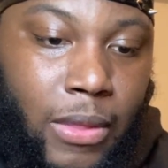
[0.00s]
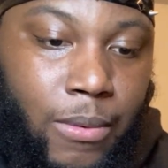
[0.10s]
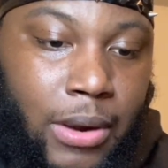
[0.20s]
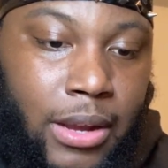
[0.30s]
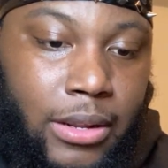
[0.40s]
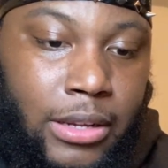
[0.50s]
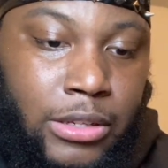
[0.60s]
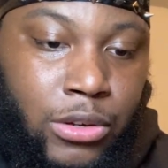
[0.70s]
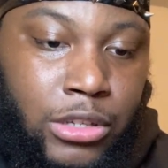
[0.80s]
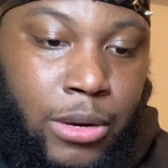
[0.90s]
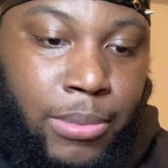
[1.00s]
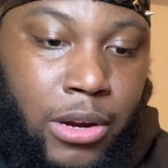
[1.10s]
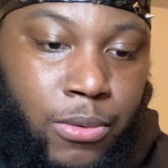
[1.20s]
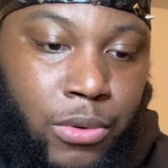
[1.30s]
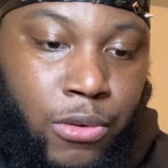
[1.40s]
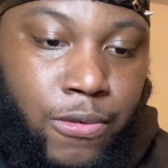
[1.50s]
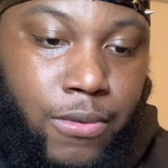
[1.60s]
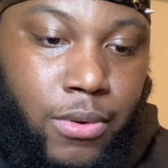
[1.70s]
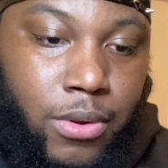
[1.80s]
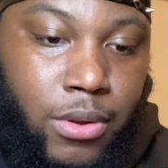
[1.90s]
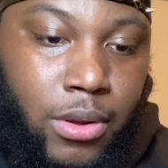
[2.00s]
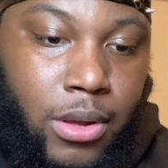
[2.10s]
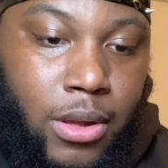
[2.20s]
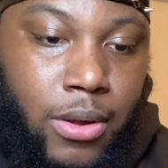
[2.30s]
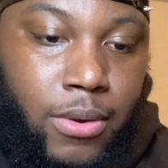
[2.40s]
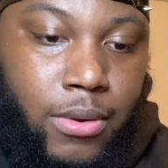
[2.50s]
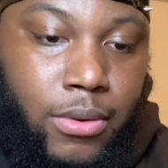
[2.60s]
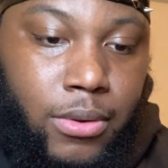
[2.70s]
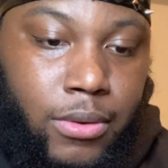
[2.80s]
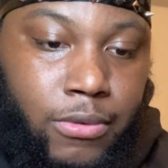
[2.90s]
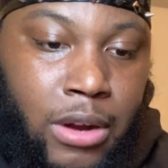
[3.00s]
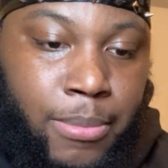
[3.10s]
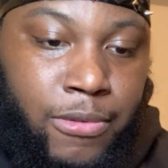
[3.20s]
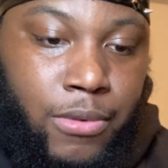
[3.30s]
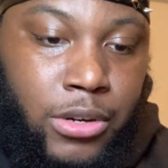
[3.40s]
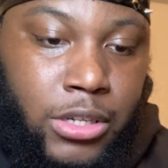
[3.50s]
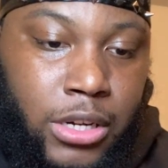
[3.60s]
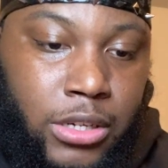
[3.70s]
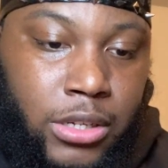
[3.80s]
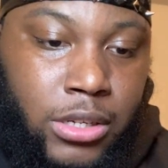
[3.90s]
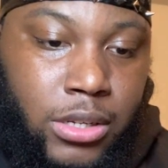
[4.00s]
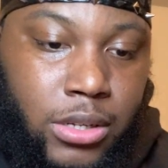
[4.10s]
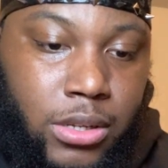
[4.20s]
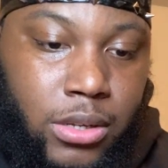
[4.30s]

Right? Let's go to the book of Ruth. Right before Judges.